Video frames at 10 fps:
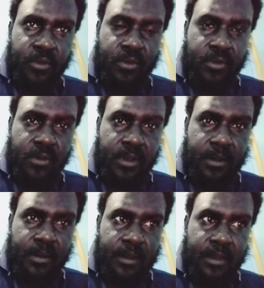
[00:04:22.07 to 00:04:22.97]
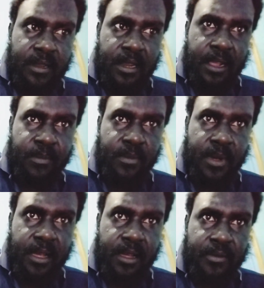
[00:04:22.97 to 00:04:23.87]
total
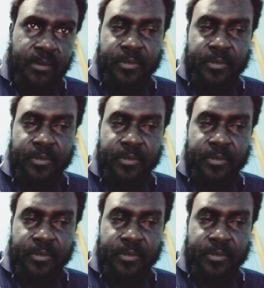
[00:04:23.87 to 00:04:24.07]
number of